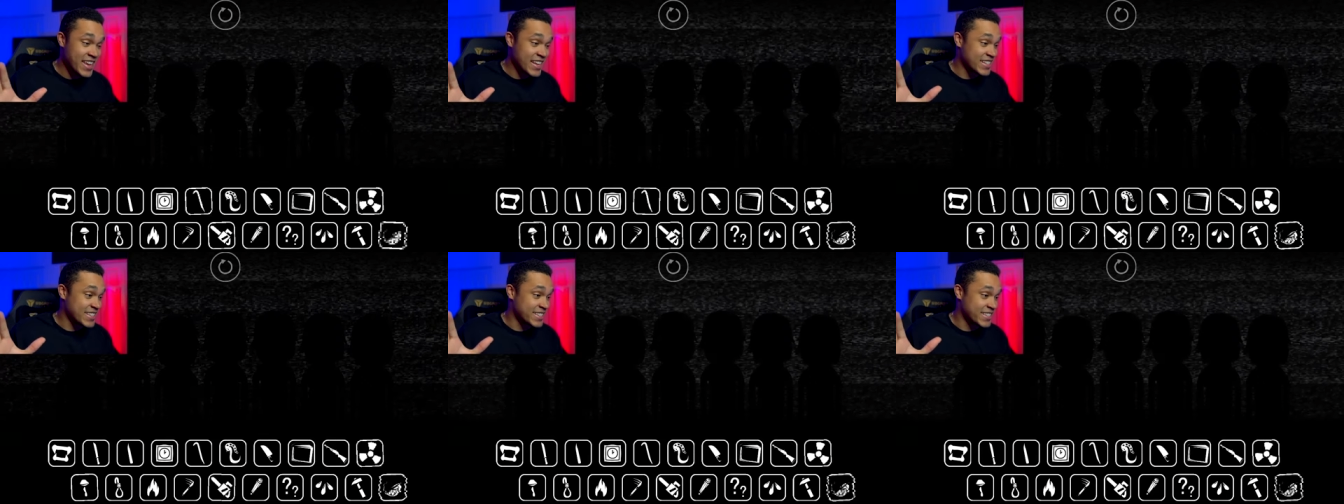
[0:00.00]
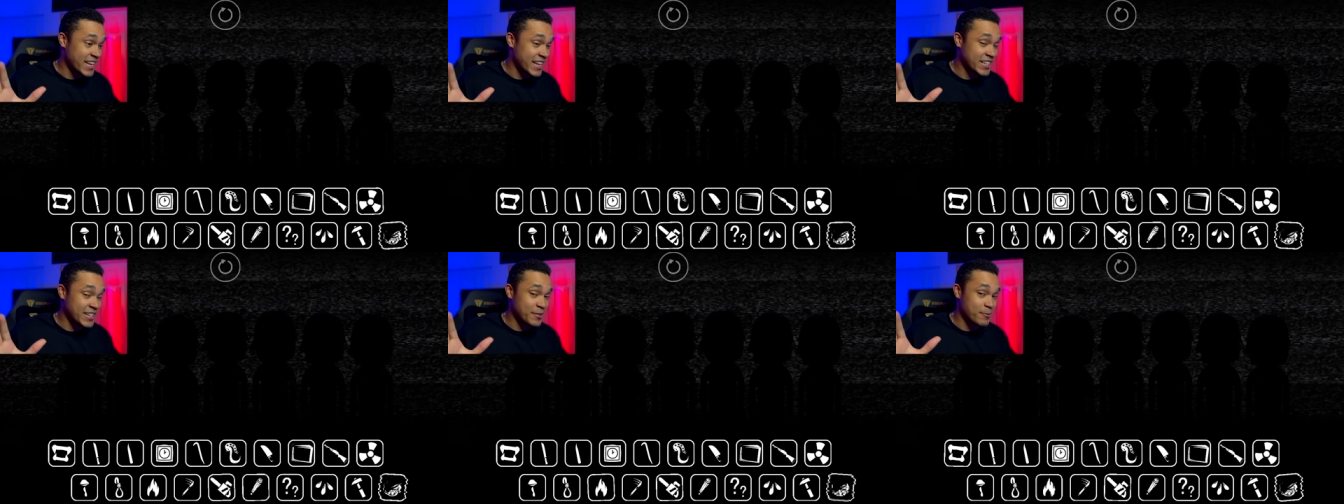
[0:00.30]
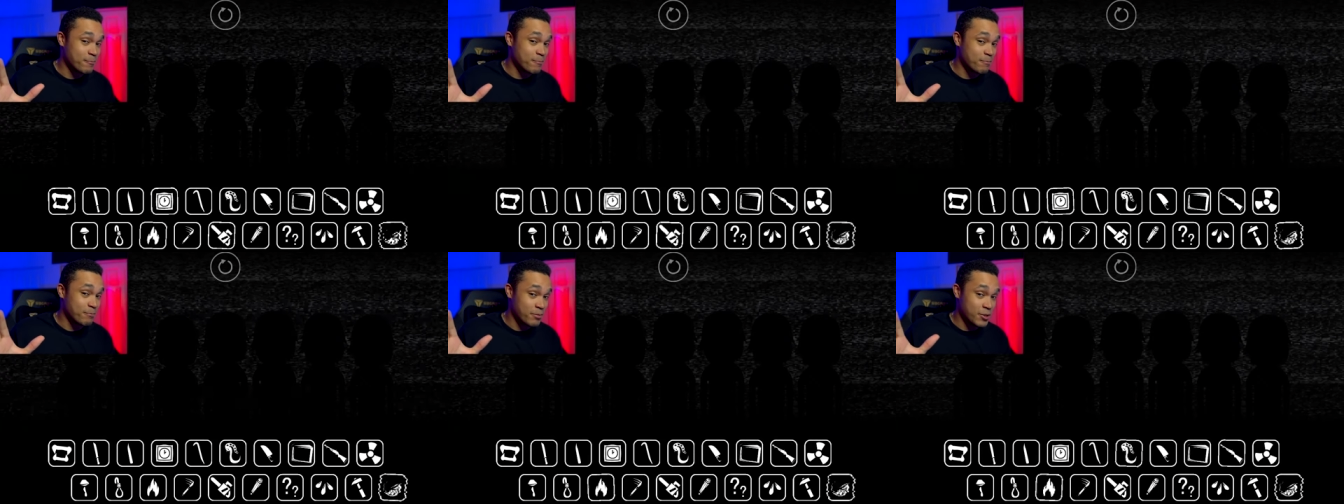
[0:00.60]
it
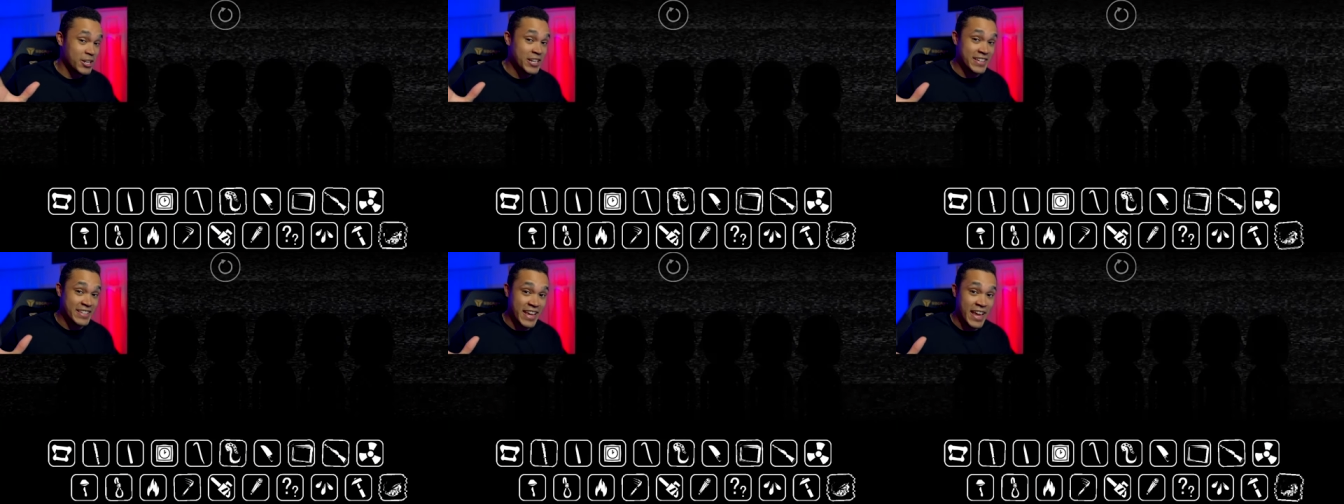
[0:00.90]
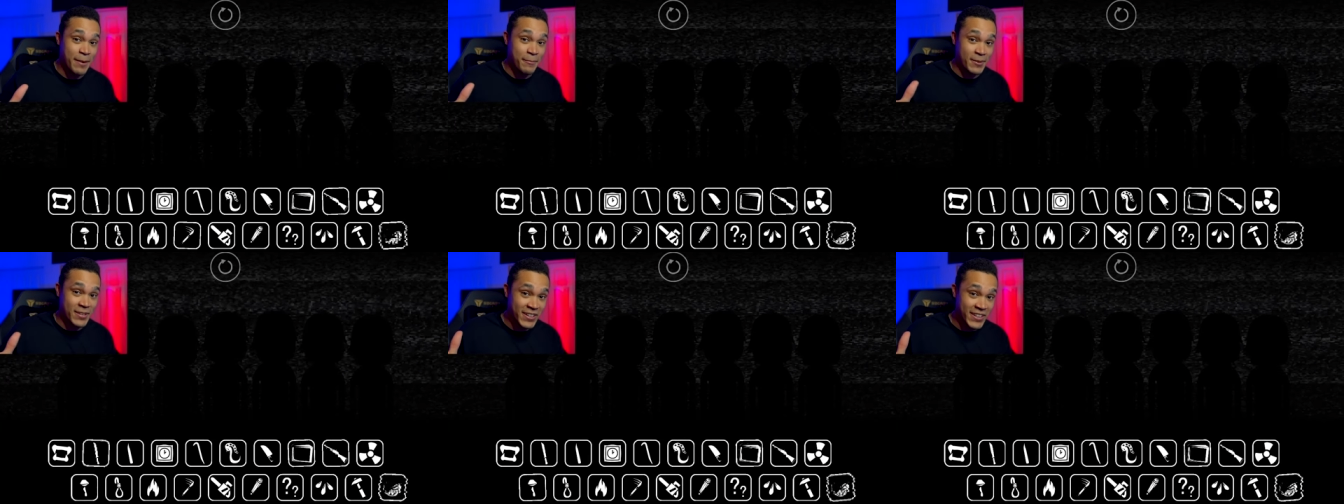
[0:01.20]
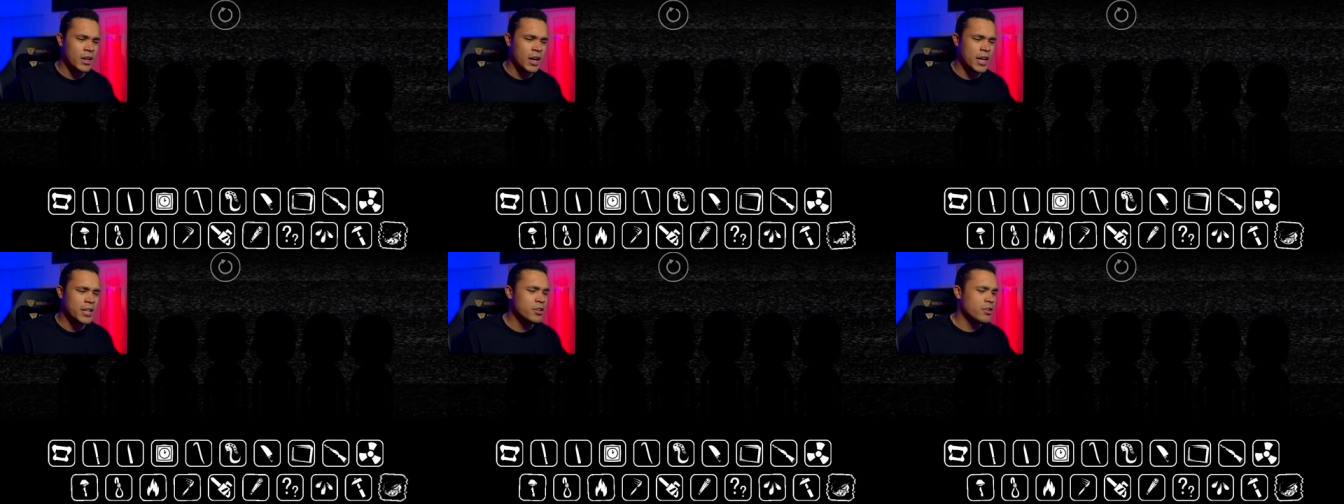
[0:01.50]
sounded pretty damn
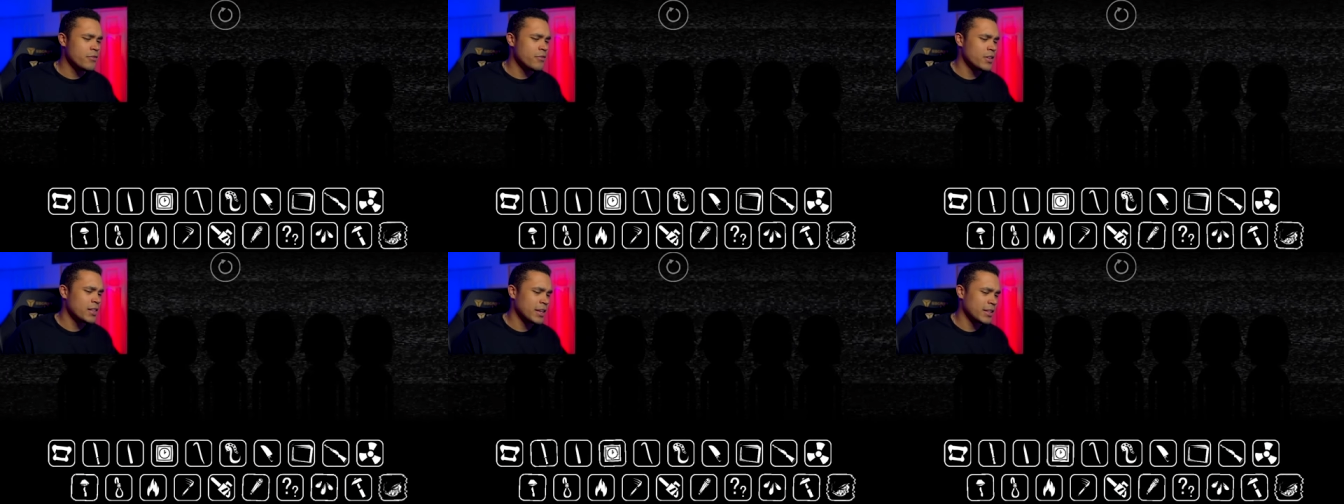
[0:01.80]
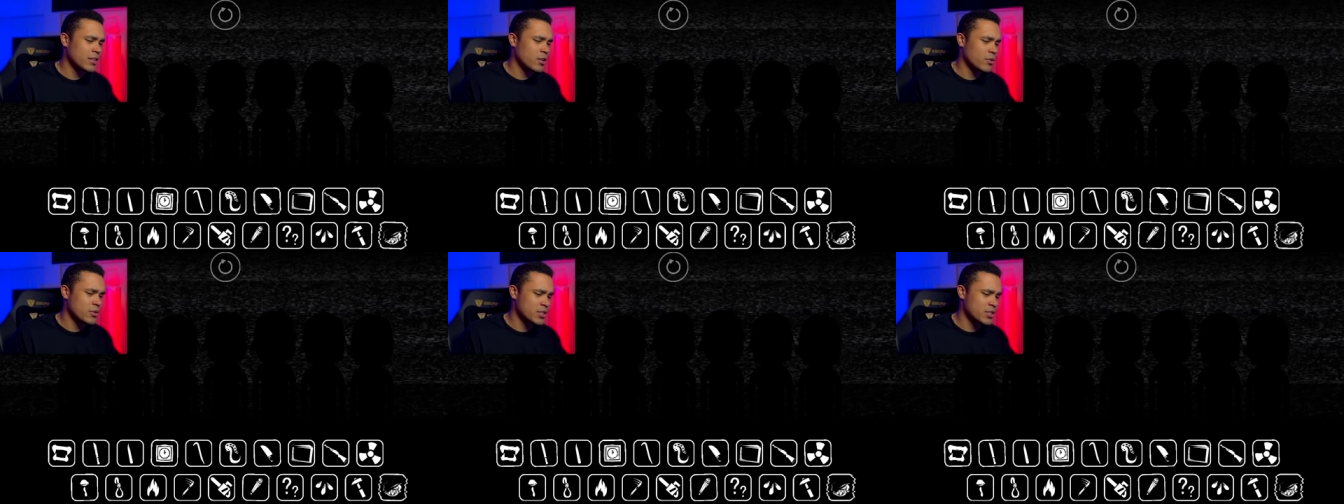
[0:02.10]
good. I do feel like there's